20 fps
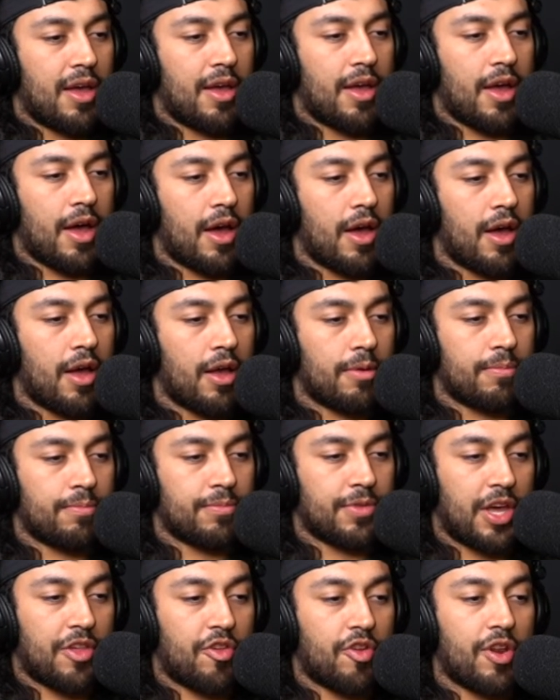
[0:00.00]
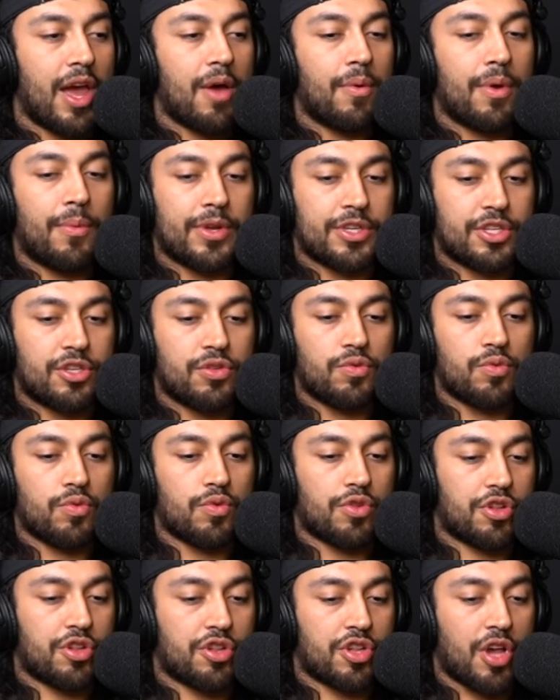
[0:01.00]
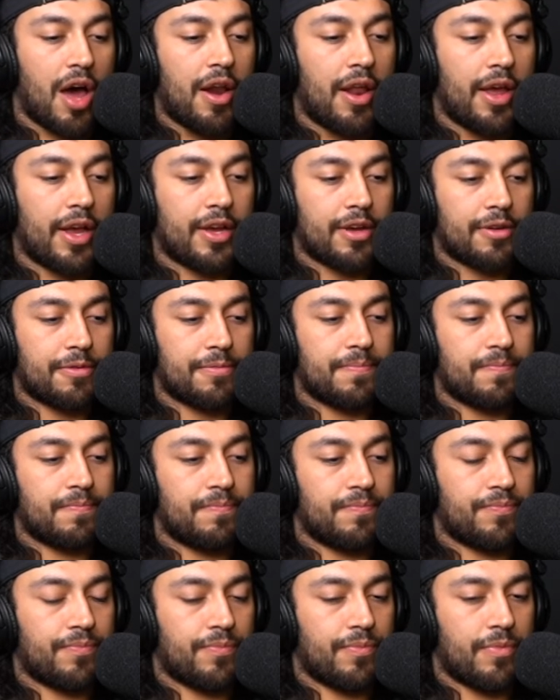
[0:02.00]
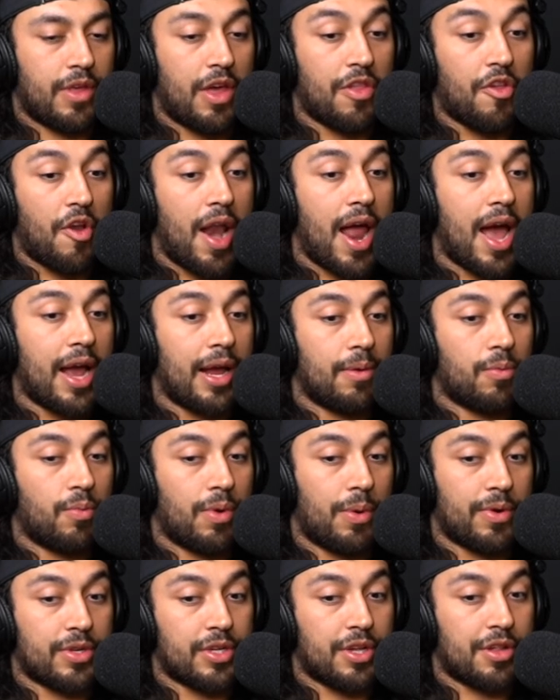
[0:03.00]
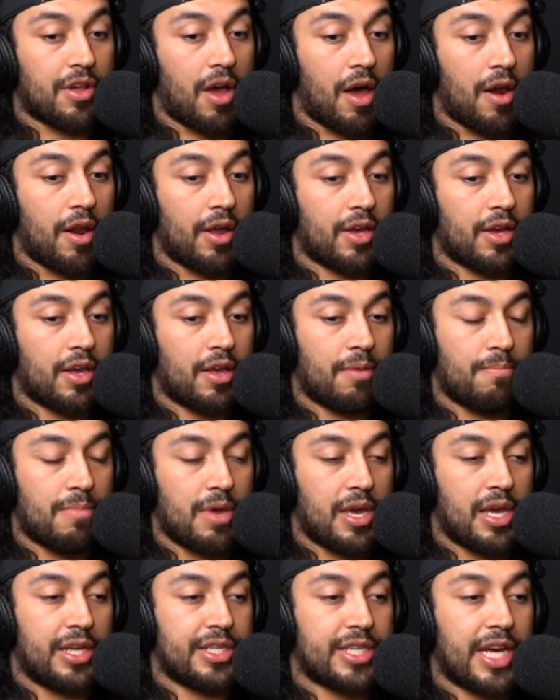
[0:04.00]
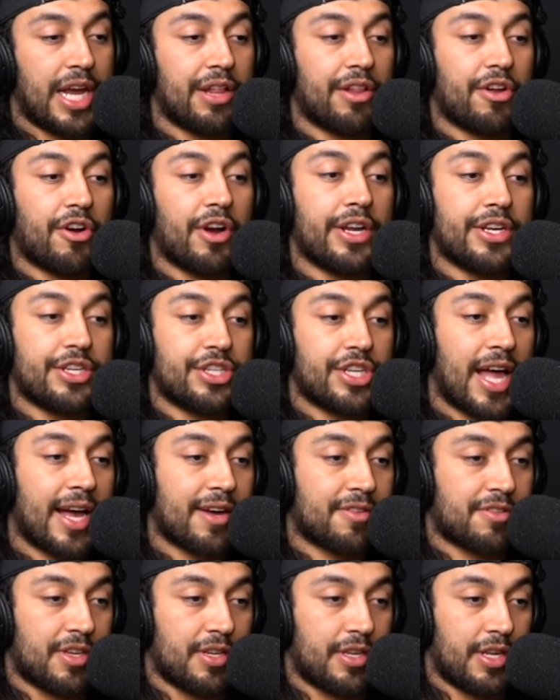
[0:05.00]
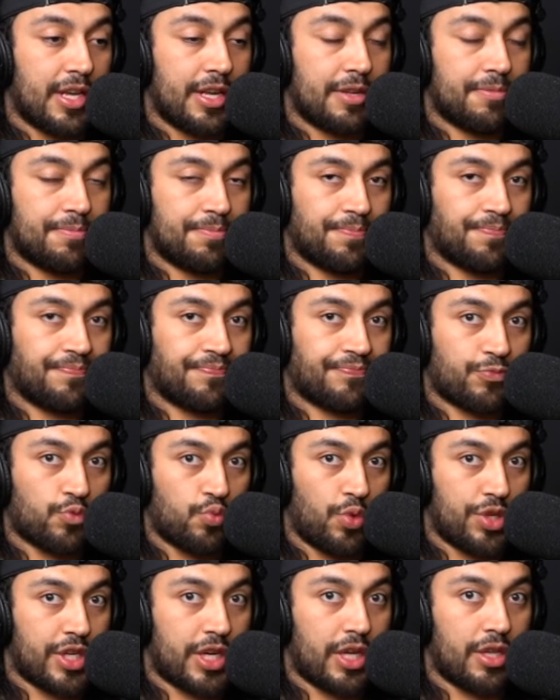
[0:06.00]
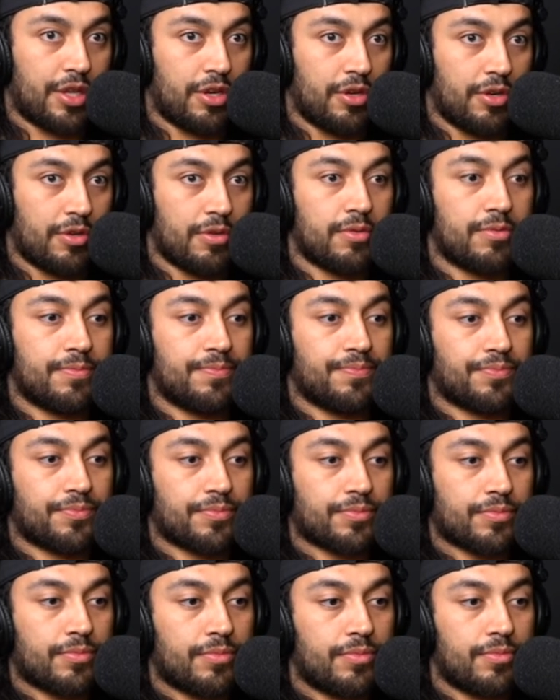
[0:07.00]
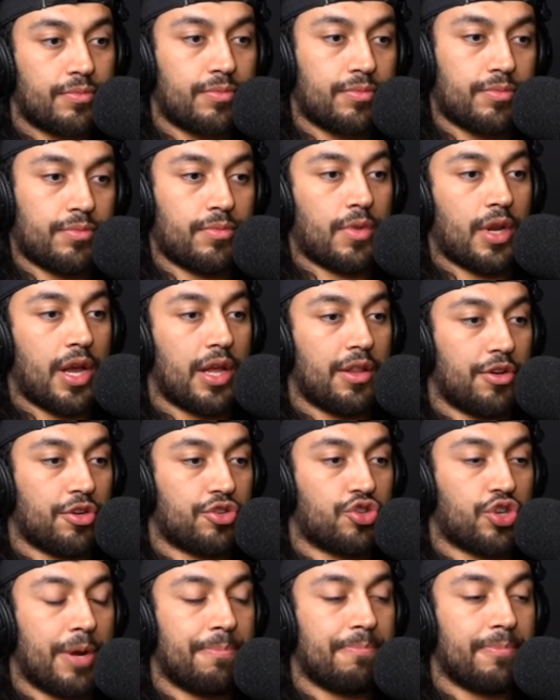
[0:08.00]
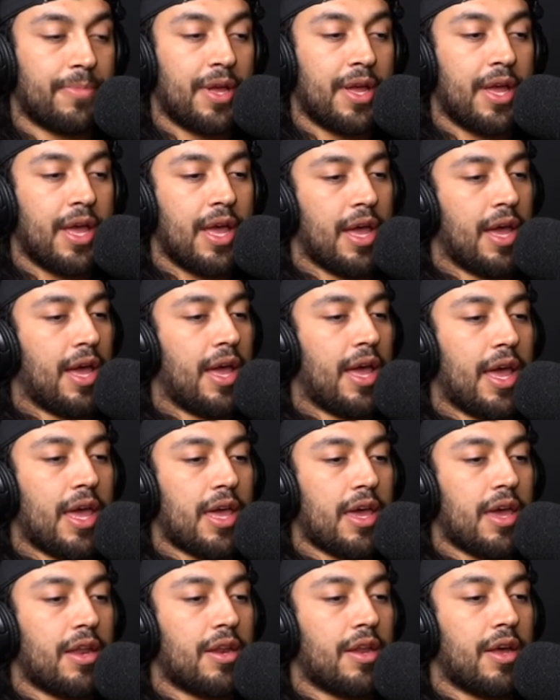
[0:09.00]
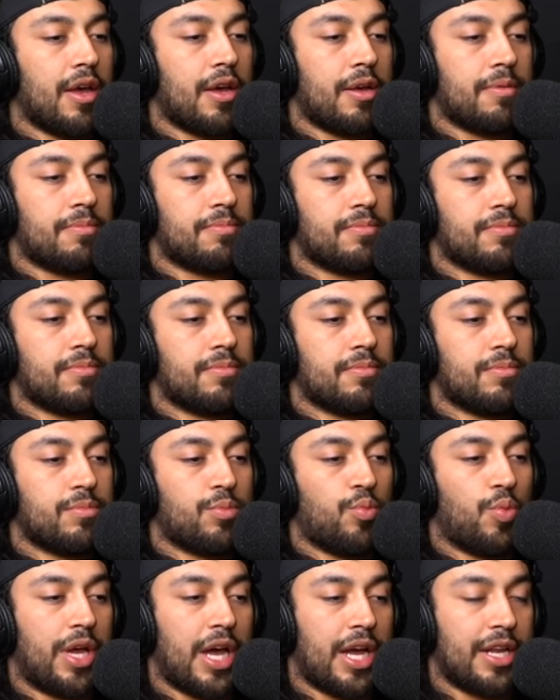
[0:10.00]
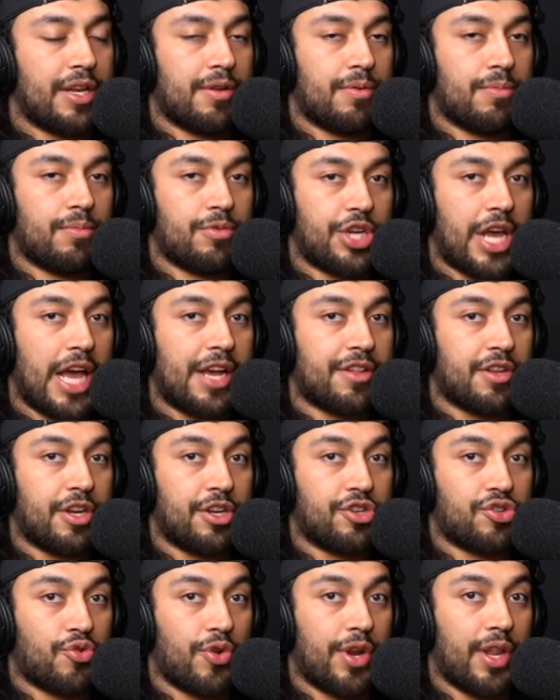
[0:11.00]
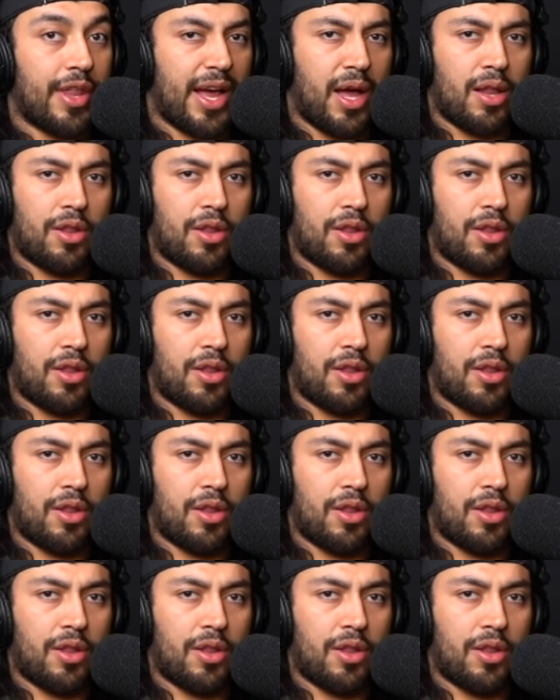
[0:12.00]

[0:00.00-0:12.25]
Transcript: The other day we went to Sonic. The other night we went to Sonic. Me, Taylor, and Jackson did. We took a little trip, and we got Jackson a treat, like a